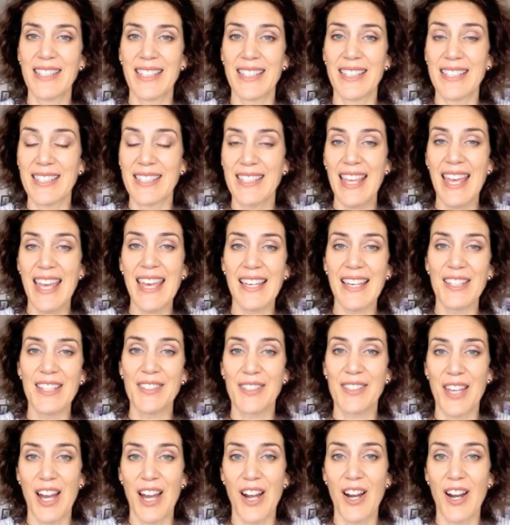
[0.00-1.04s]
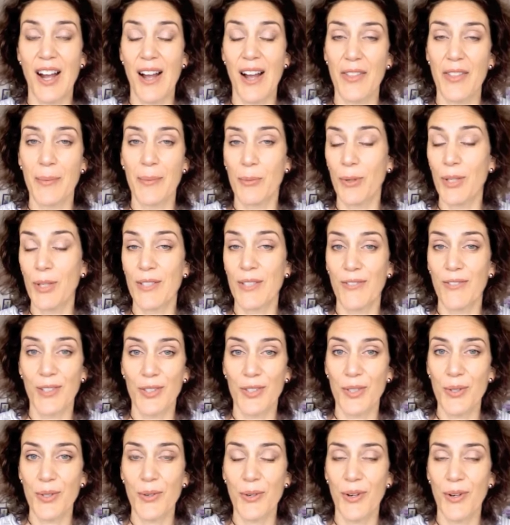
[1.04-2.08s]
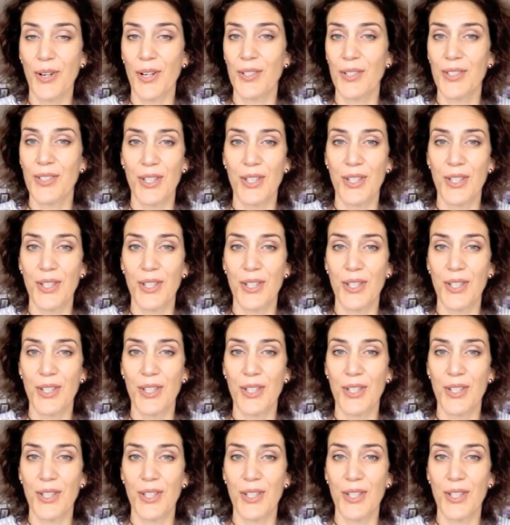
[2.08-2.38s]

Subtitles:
scales are on the point of a sword,